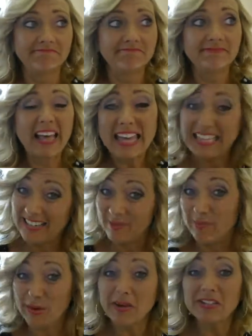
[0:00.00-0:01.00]
They
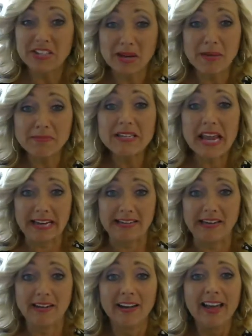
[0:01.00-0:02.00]
pretty much come
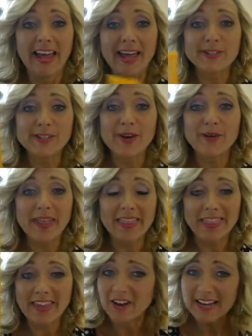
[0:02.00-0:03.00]
empty-handed. And so
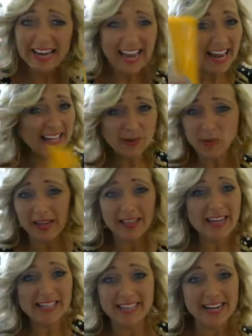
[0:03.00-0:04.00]
they're not handed one of
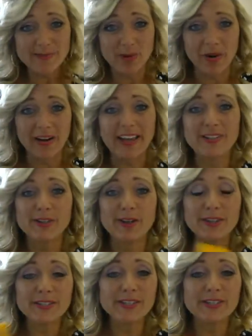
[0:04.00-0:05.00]
these anymore. And so
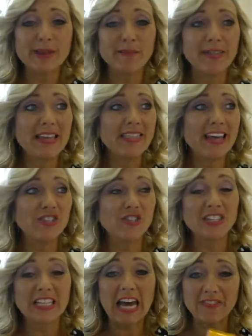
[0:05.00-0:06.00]
this is something that's
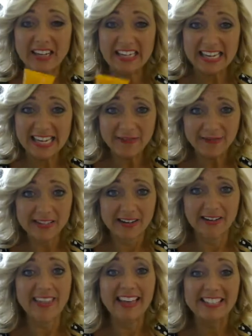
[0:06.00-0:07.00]
just kind of a gift
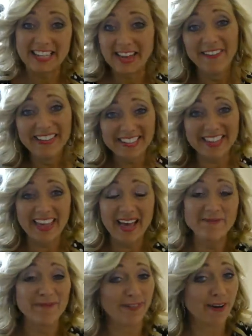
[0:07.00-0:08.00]
that's given to
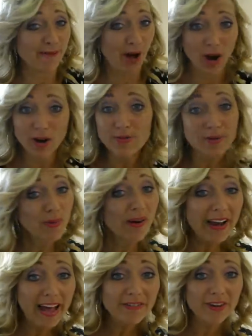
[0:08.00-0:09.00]
them from home or
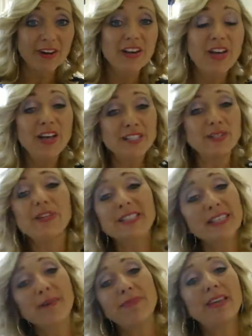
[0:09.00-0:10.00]
wherever. So it's
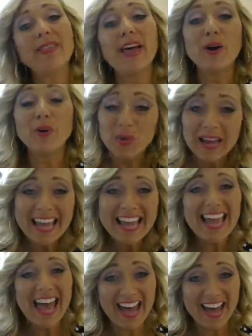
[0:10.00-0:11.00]
something that
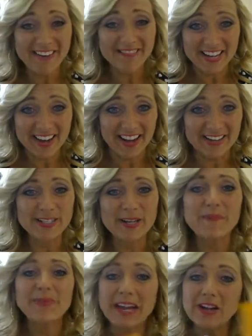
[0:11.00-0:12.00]
we have done.
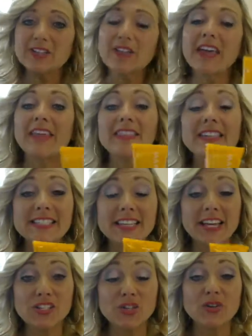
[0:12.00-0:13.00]
So here's the thing. This
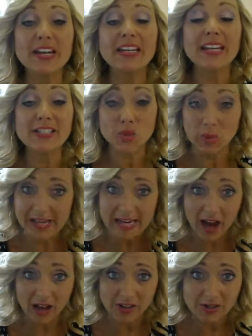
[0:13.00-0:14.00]
sunscreen is $20.
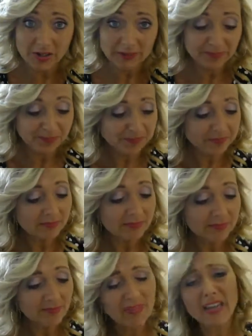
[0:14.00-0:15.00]

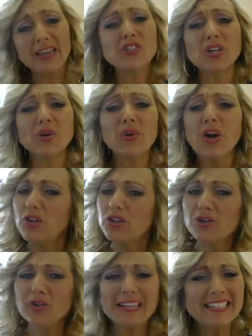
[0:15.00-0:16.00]
And so
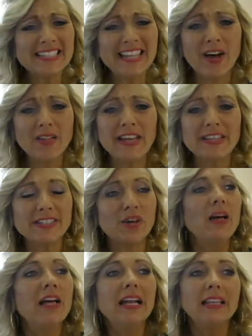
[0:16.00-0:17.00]
you can sell these.
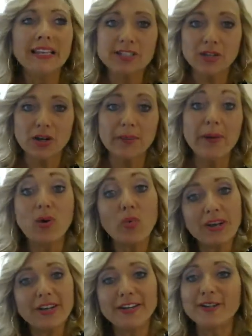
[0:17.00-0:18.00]
So let's talk about
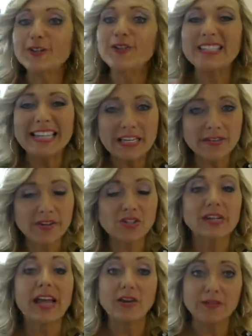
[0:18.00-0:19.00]
what you can do just
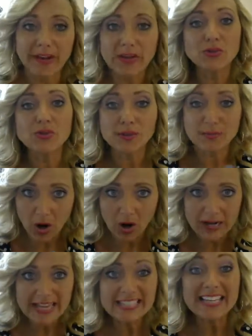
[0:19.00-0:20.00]
individually at your facials and
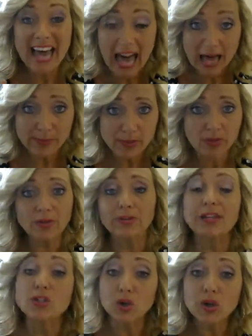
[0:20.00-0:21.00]
parties.
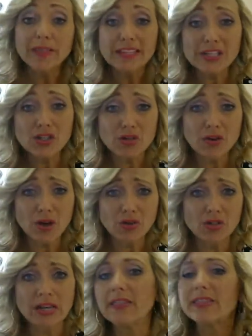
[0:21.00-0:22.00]
Absolutely. During the Did You Know
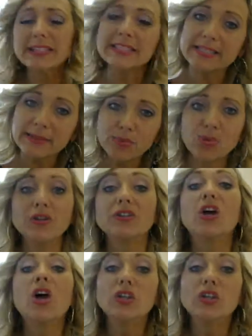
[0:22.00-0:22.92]
sheet. This is important.